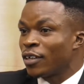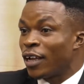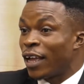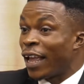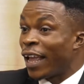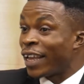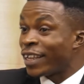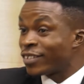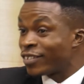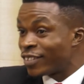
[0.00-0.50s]

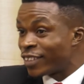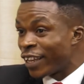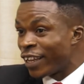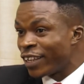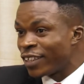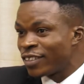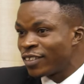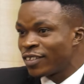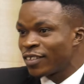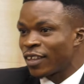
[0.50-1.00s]

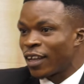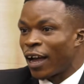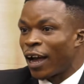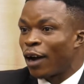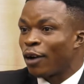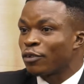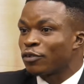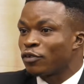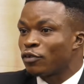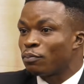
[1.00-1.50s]
estate,
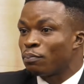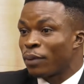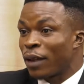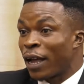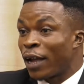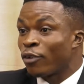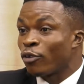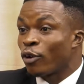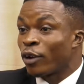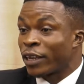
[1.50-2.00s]
how to
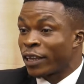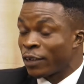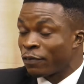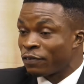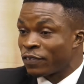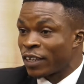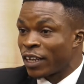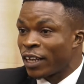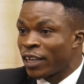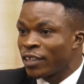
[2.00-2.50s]
plan your
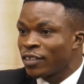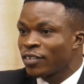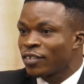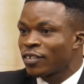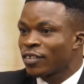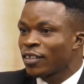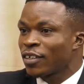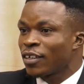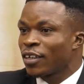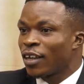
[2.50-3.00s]
giftings,
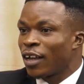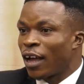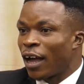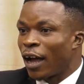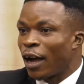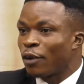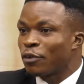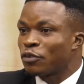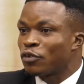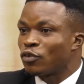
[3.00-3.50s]

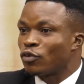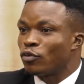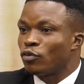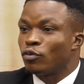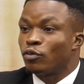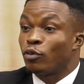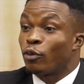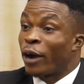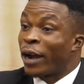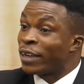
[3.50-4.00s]
how
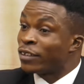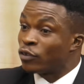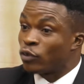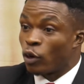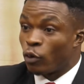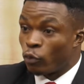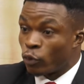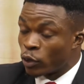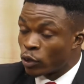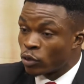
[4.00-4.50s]
to write your
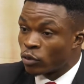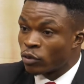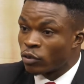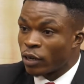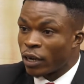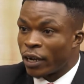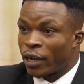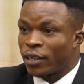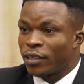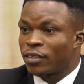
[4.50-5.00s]
will,
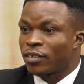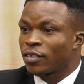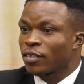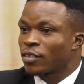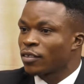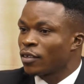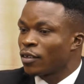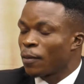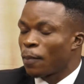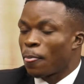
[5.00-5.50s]
and
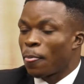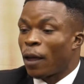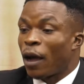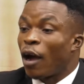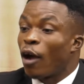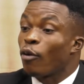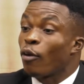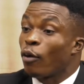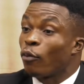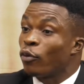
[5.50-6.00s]
how
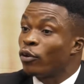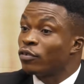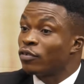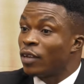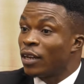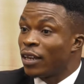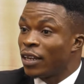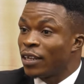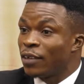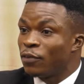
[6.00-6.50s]
you are going to
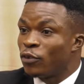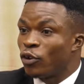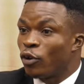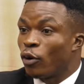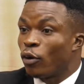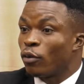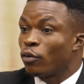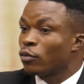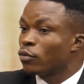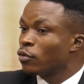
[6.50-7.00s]
leave
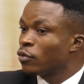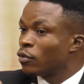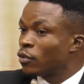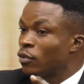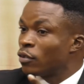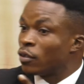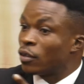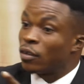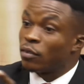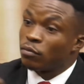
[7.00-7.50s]
your
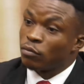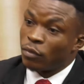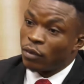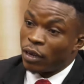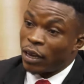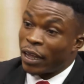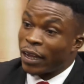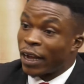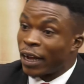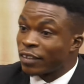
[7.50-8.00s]

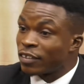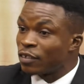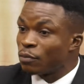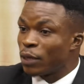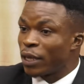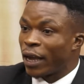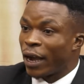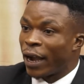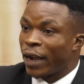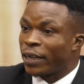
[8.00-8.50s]
legacy
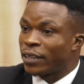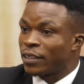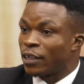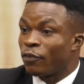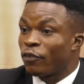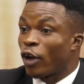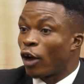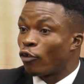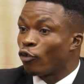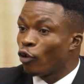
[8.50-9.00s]
behind. If
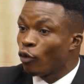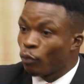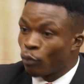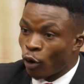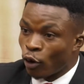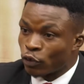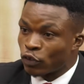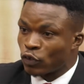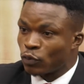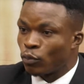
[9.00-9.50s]
you are no
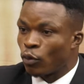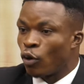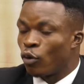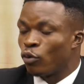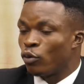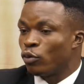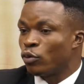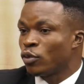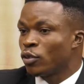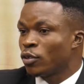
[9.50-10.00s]
more
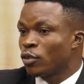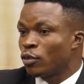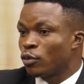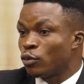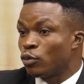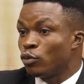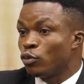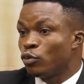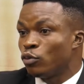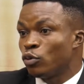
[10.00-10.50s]
tomorrow,
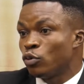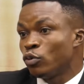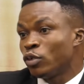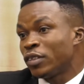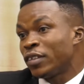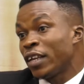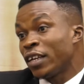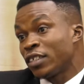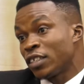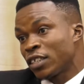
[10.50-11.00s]
who
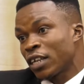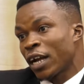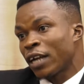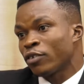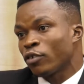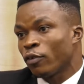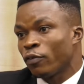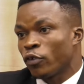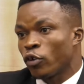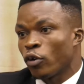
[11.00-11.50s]
takes charge
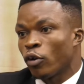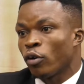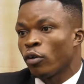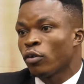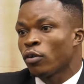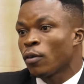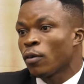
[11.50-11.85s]
of your